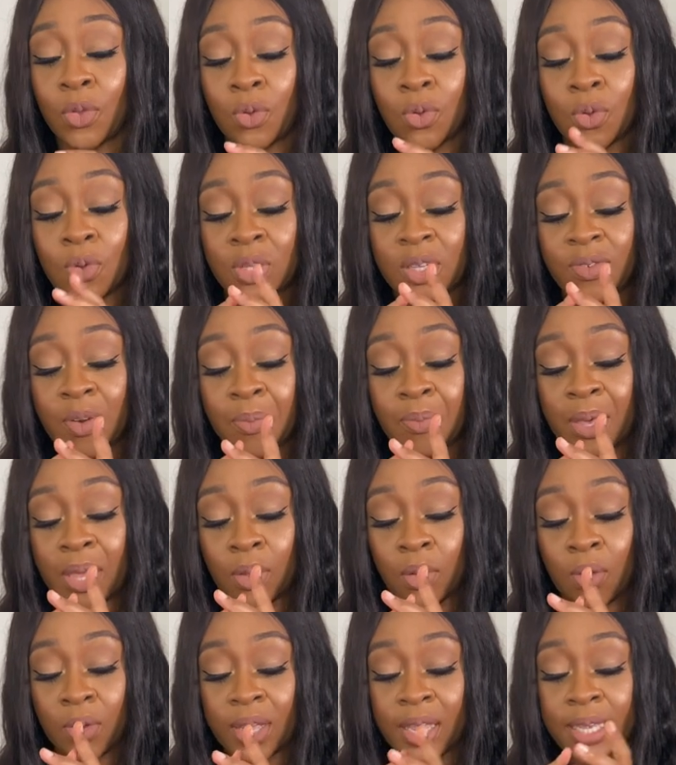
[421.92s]
Oud, if I'm
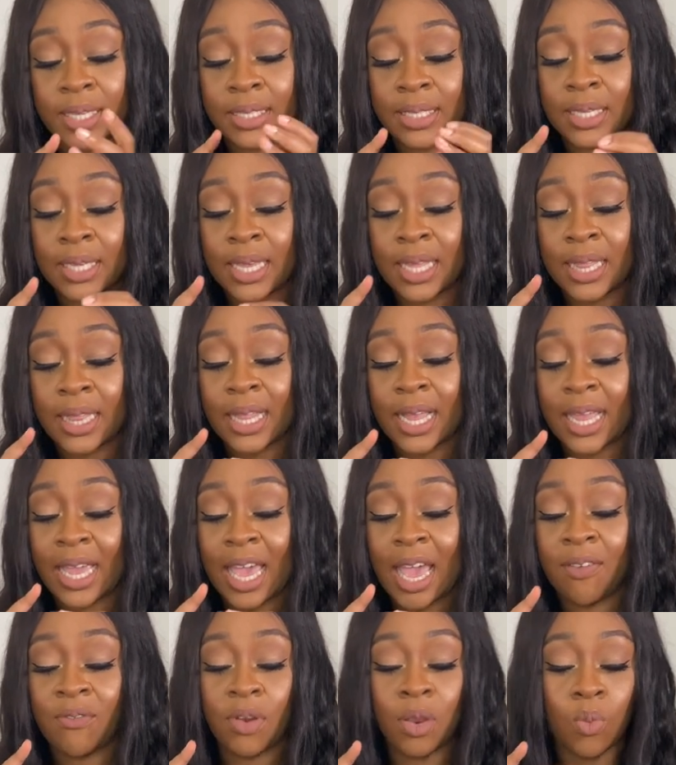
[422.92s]
being honest. Like
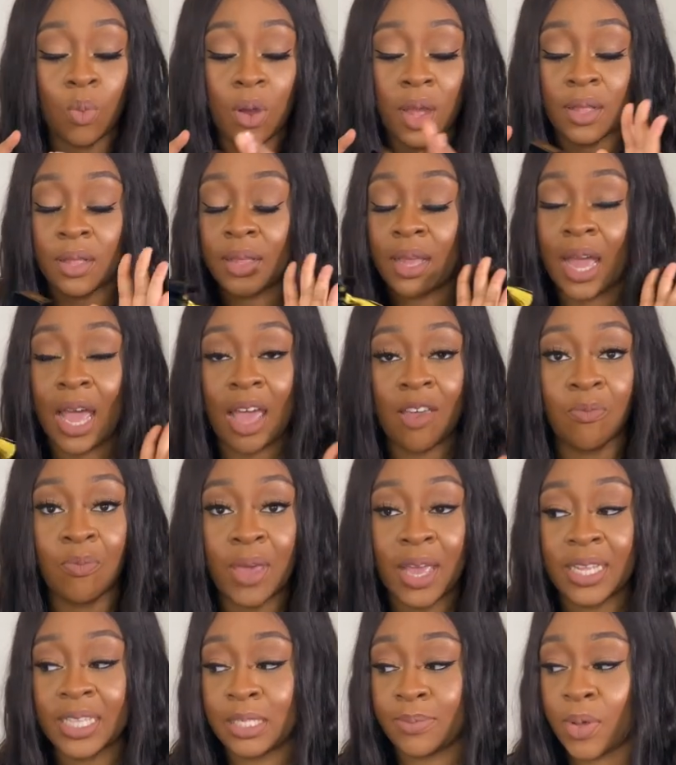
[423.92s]
everyone I have
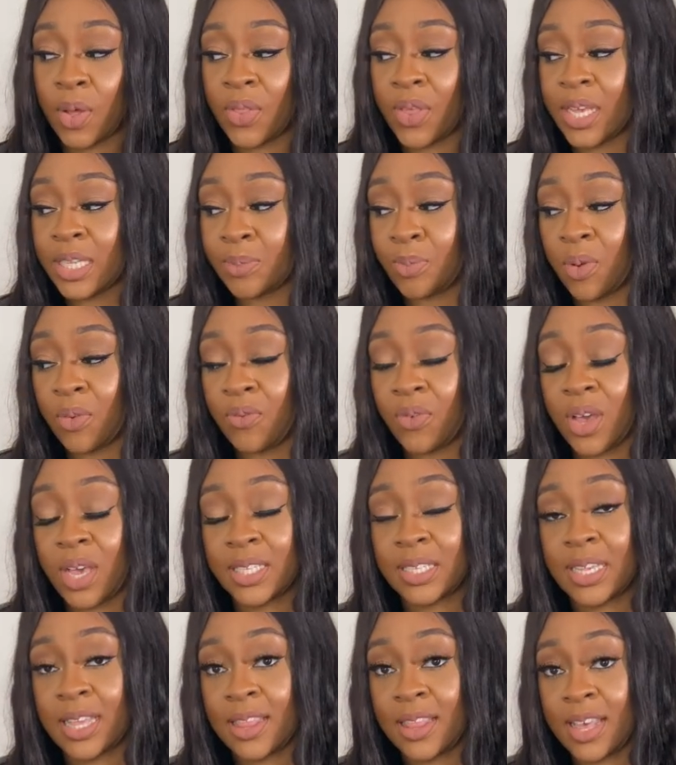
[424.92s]
made smile this
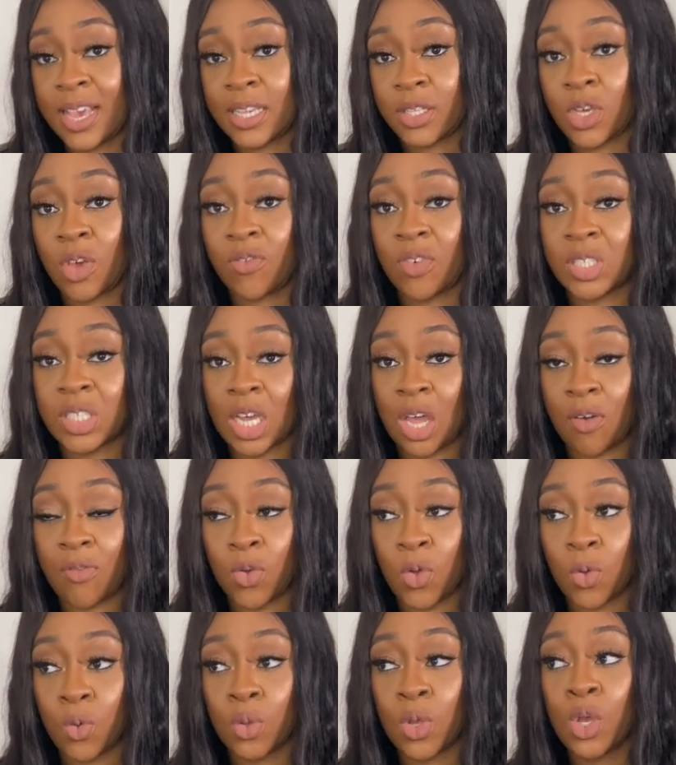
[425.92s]
prefers Vix over Shaghaf
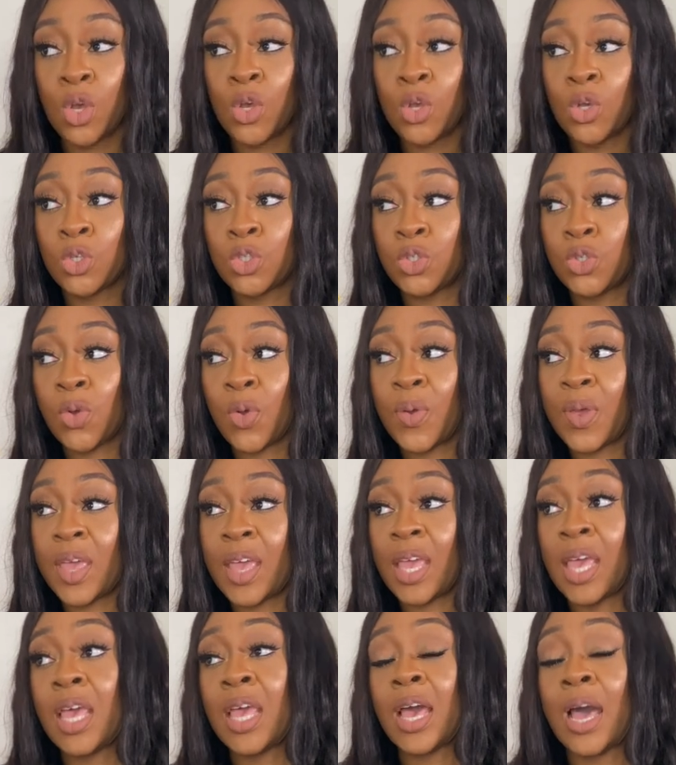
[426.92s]
Oud. So
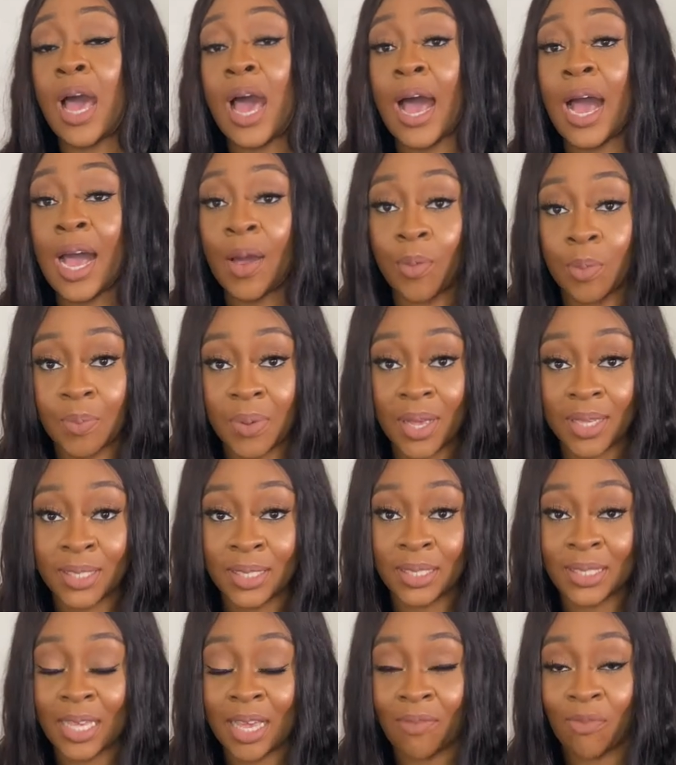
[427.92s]
I would
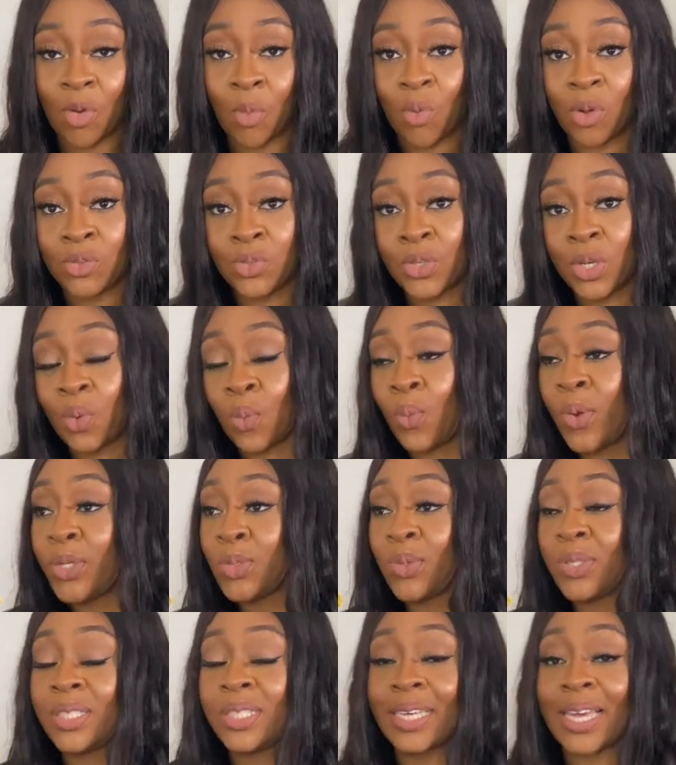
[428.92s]
personally say if you're wondering
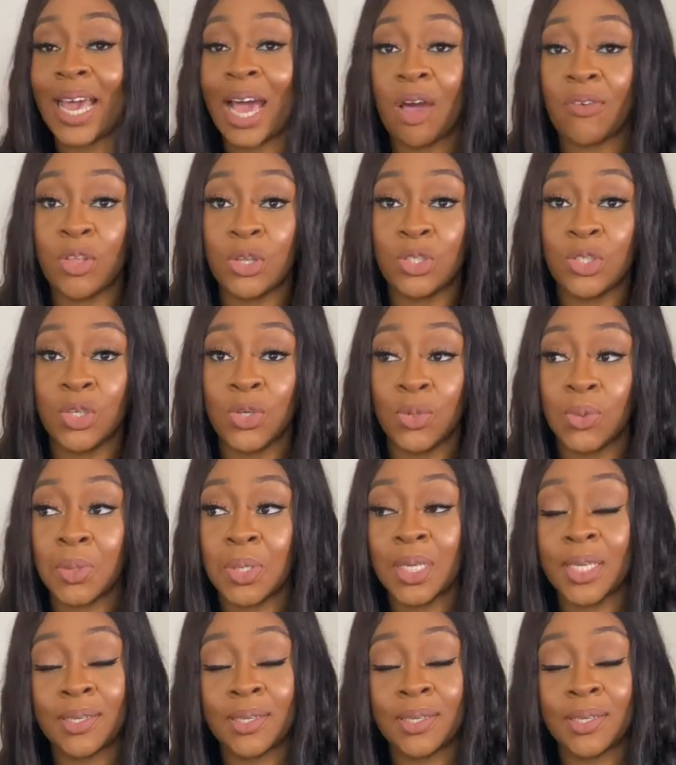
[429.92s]
which one to get out of the two,